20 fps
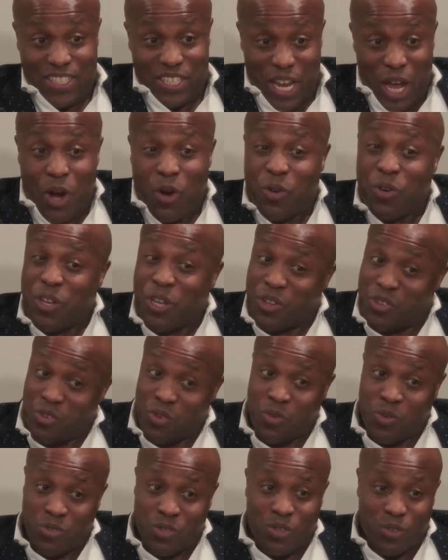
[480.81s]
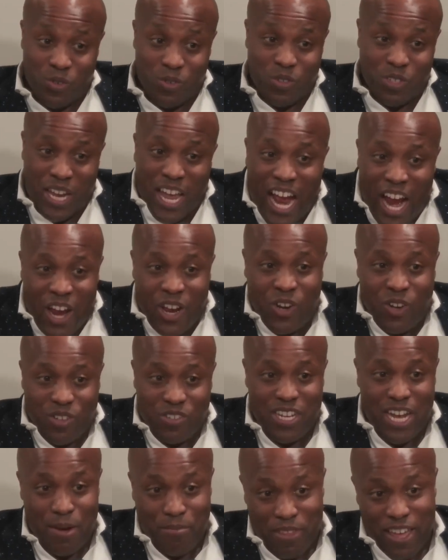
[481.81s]
now, so how are you going
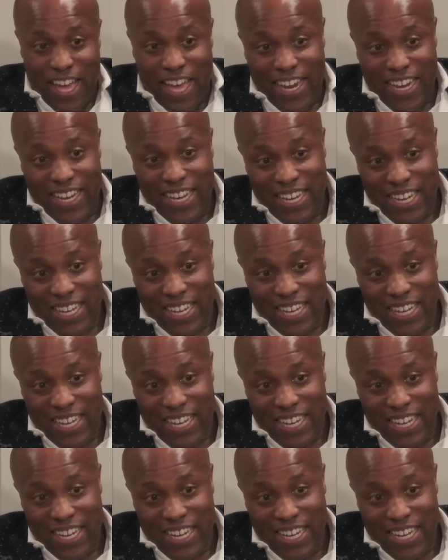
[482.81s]
to top that?